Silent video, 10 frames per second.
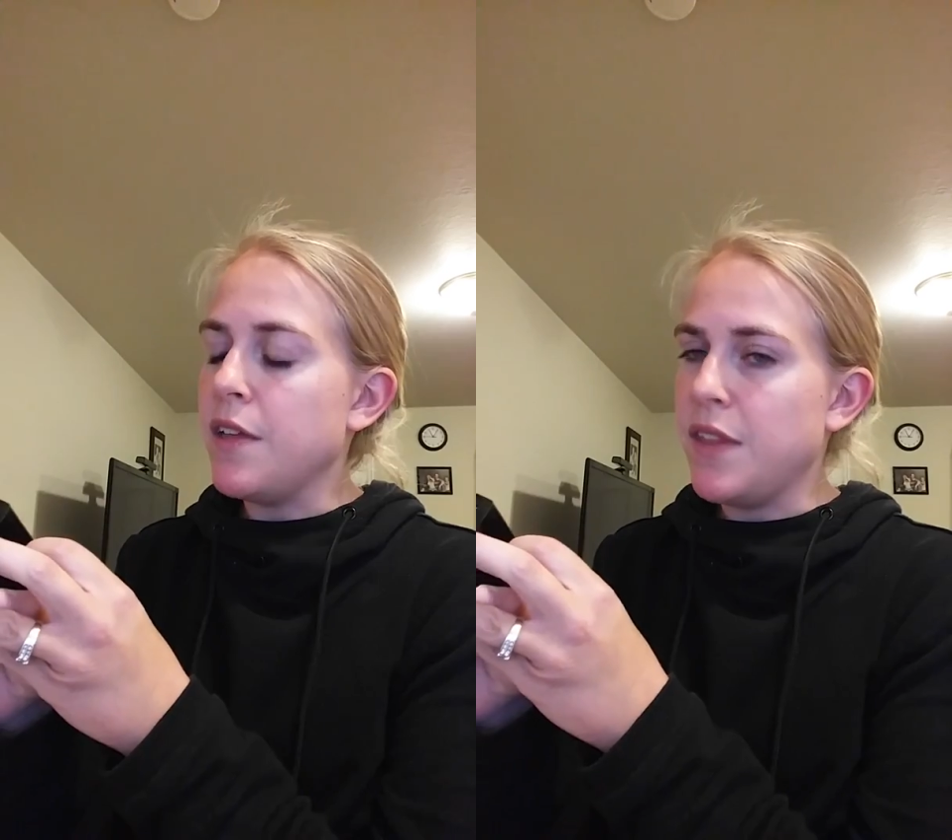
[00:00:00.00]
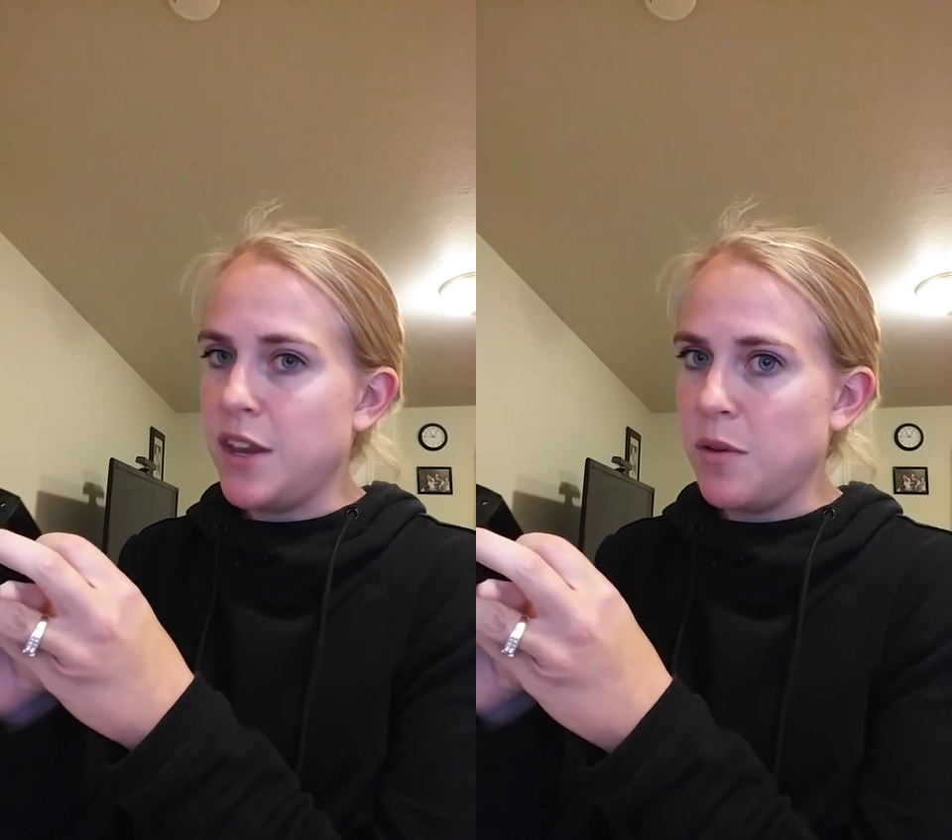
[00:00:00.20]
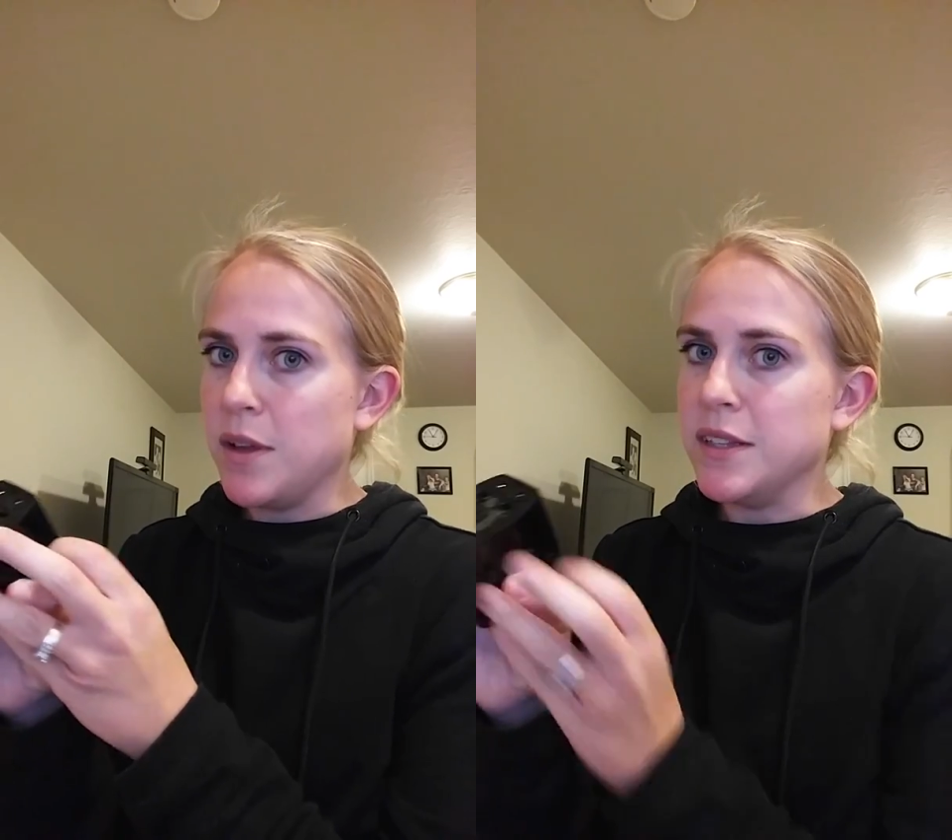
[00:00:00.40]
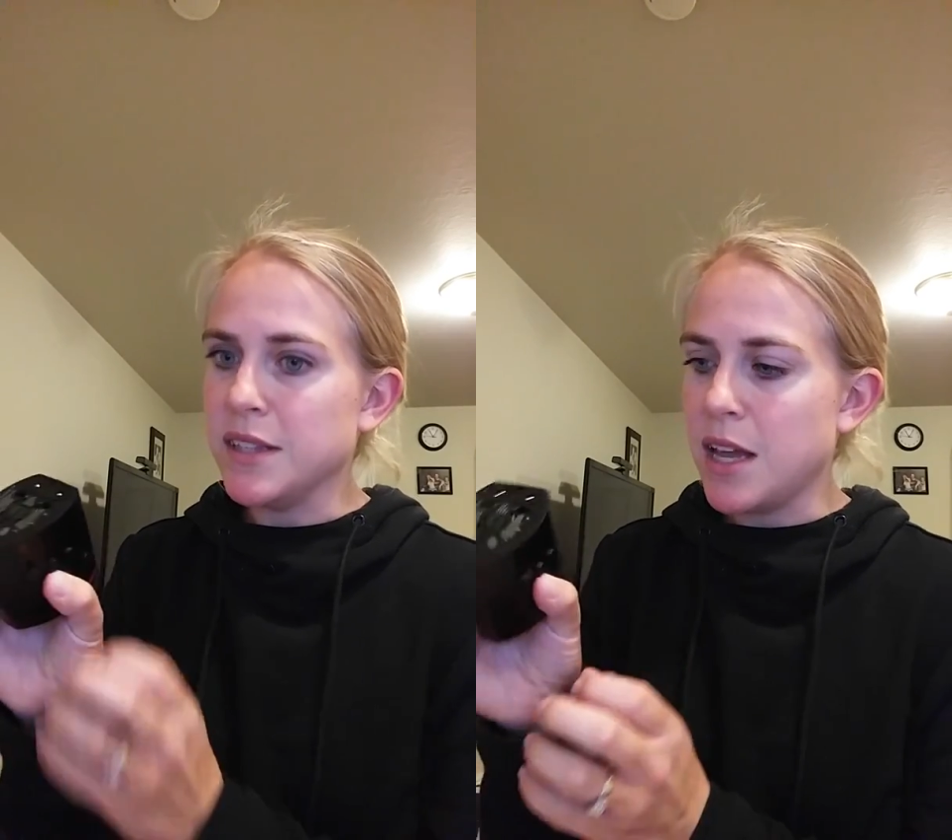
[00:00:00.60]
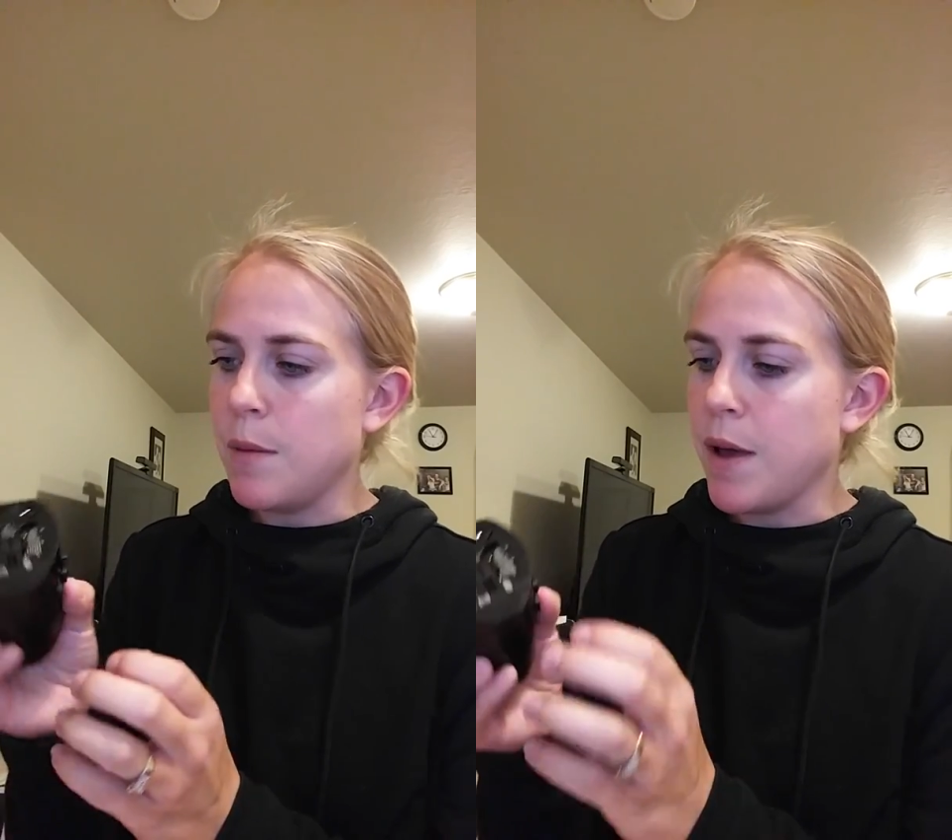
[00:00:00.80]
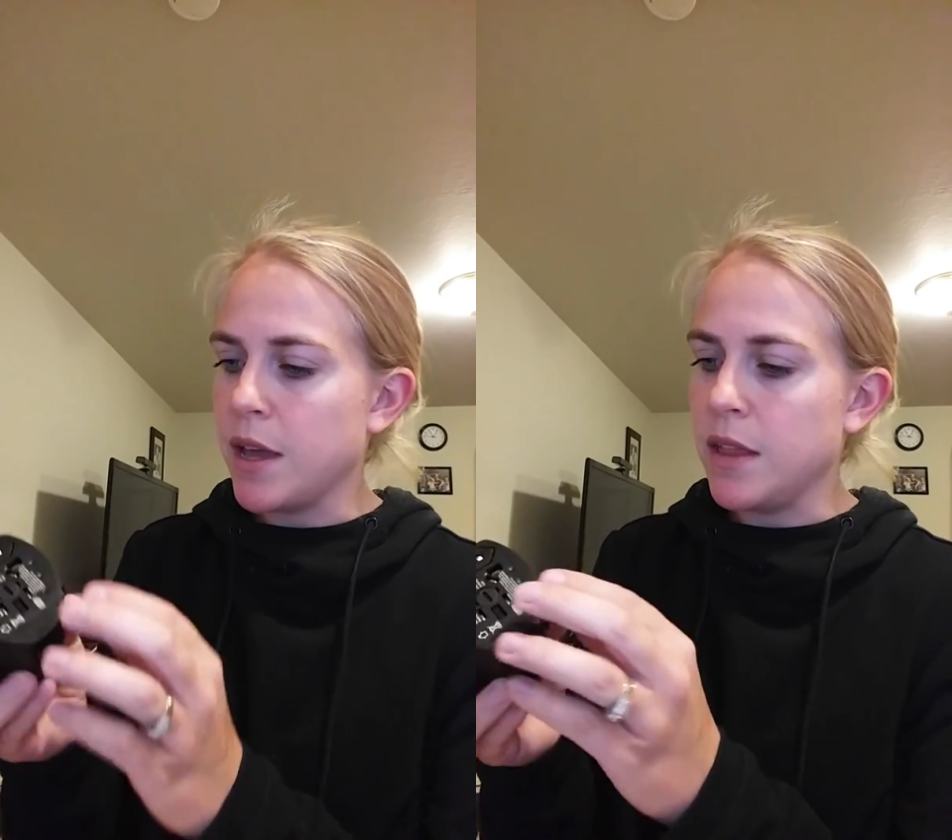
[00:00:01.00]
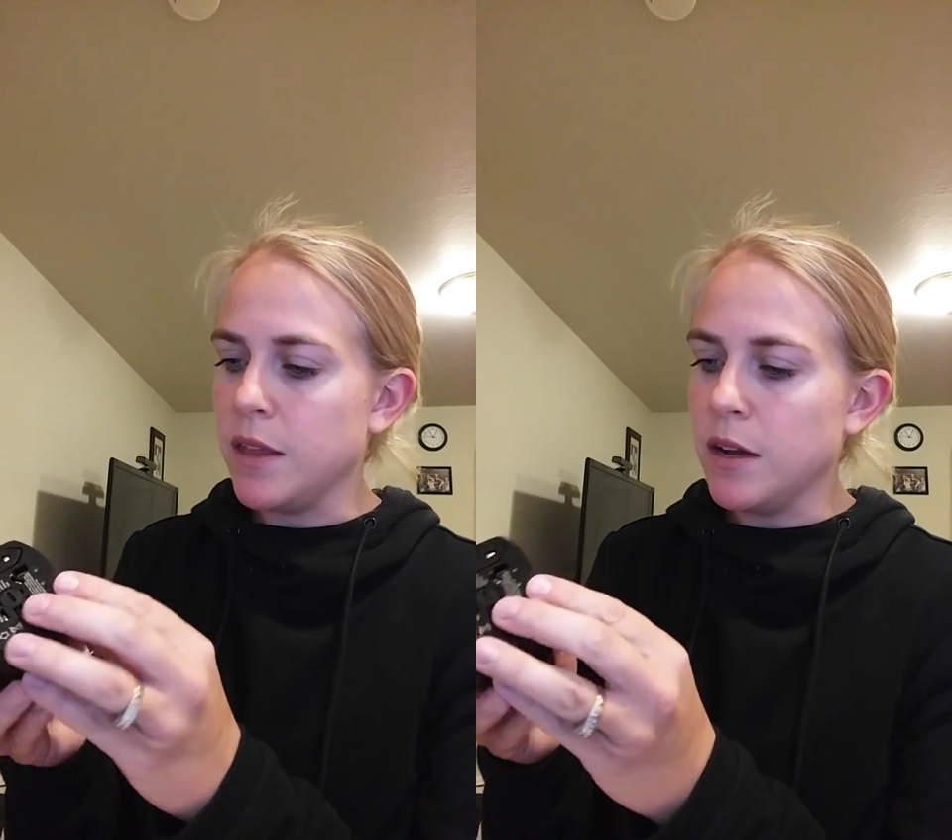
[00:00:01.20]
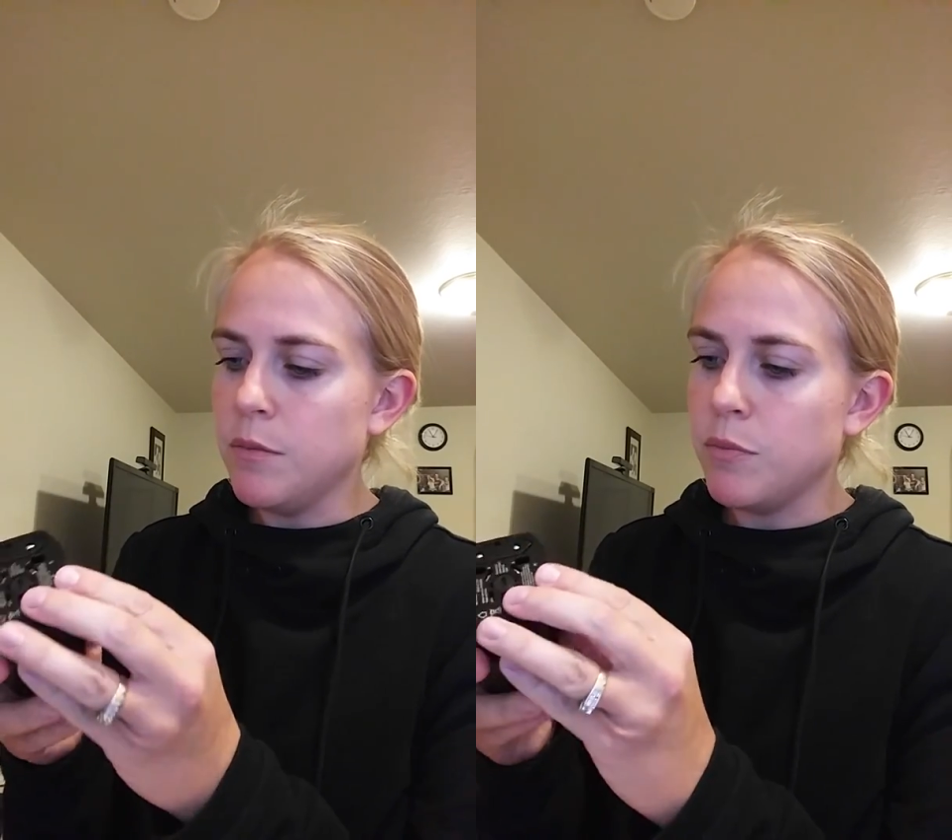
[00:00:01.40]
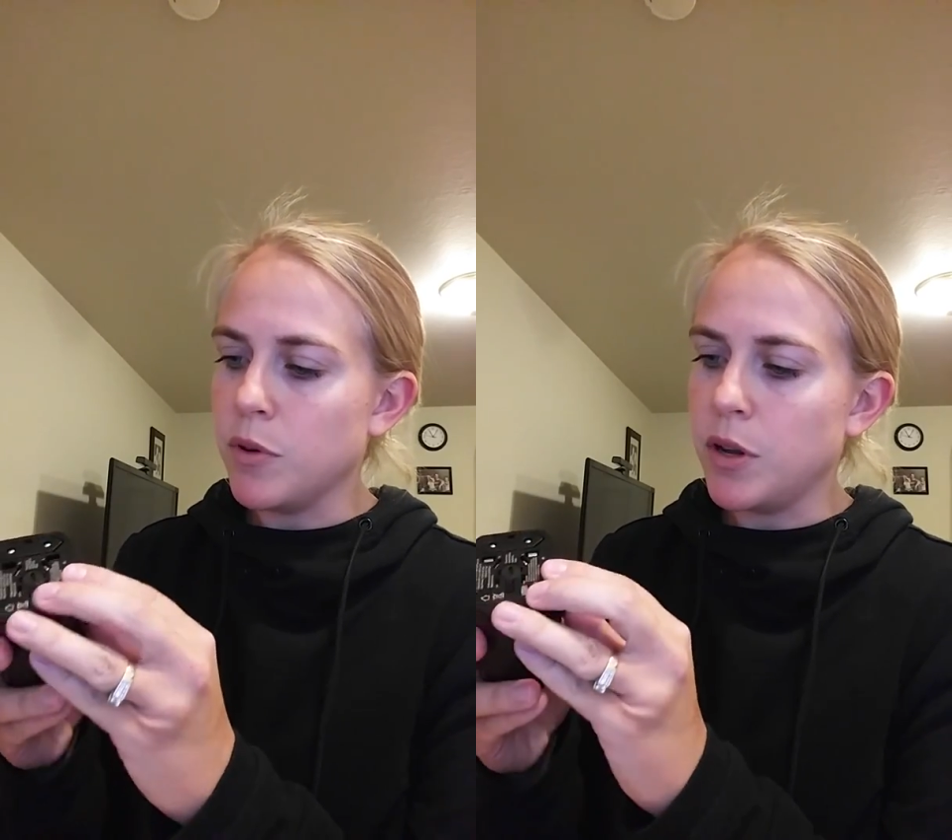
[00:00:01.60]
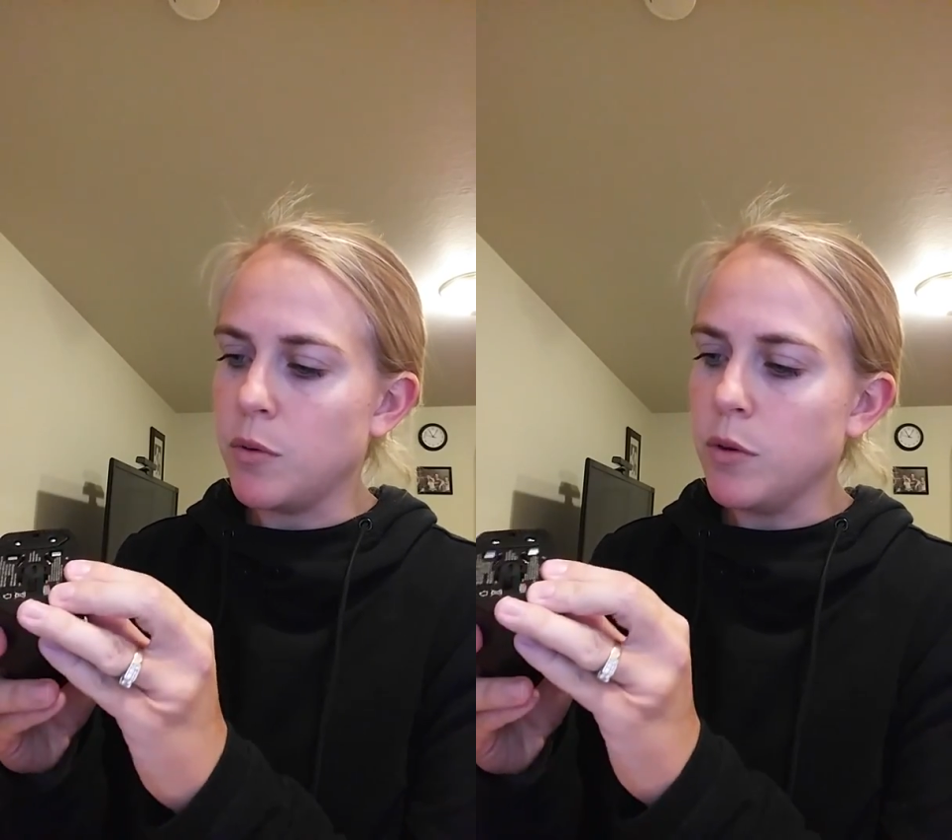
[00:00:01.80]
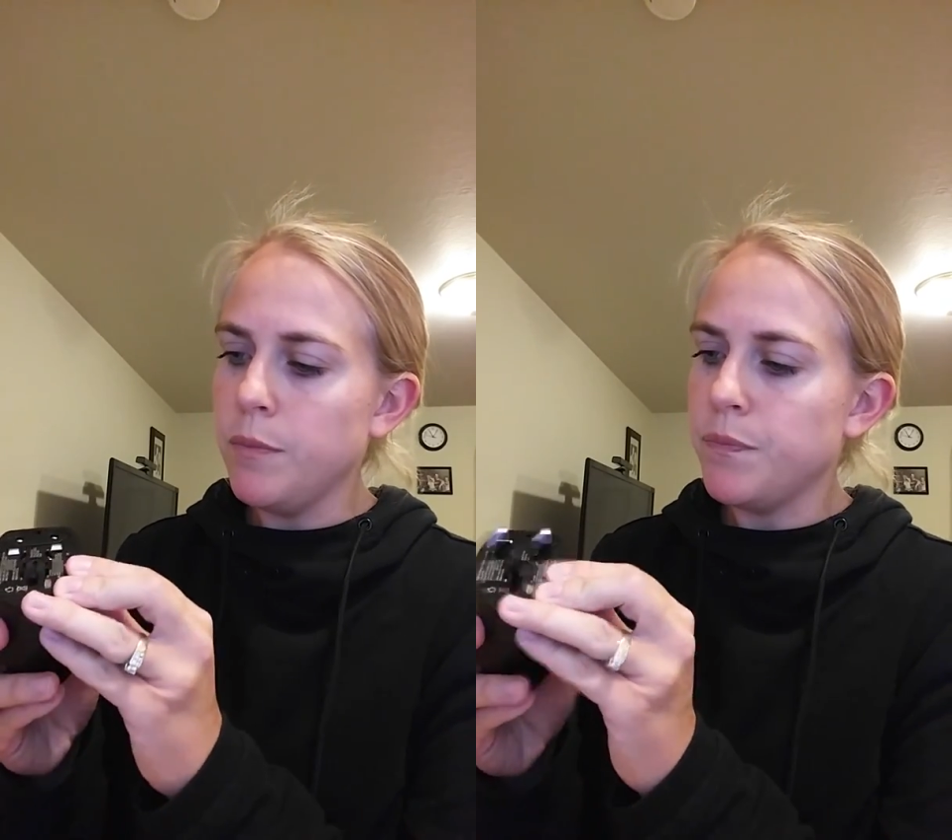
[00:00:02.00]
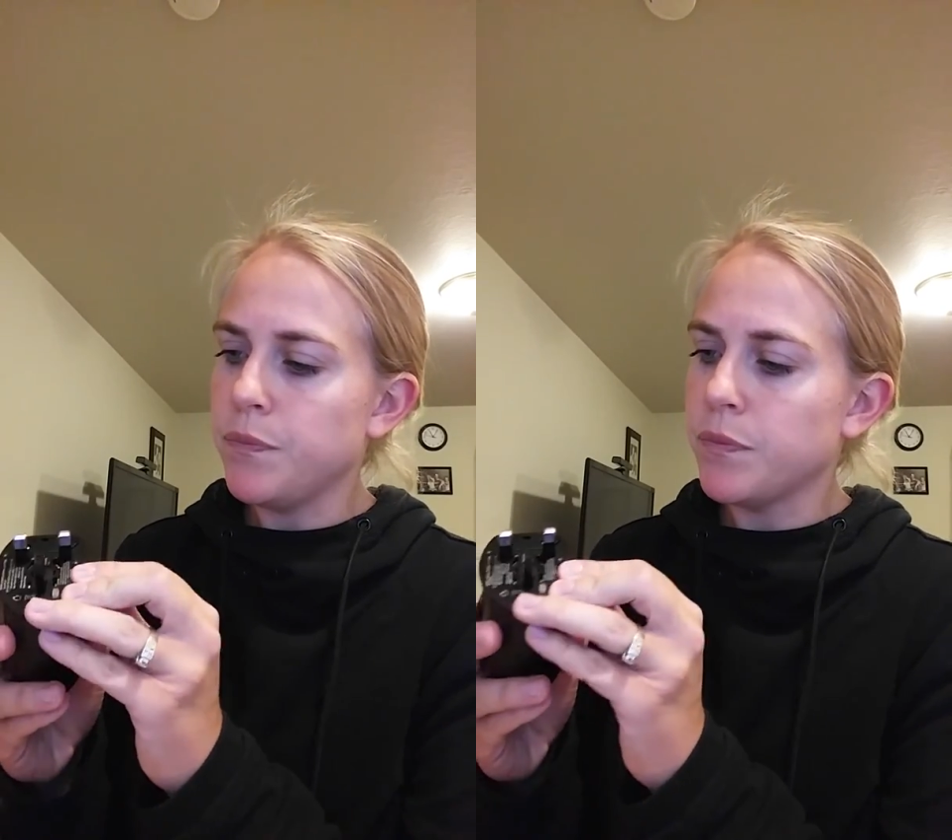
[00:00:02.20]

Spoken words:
and then you can slide it back in there. Pretty cool.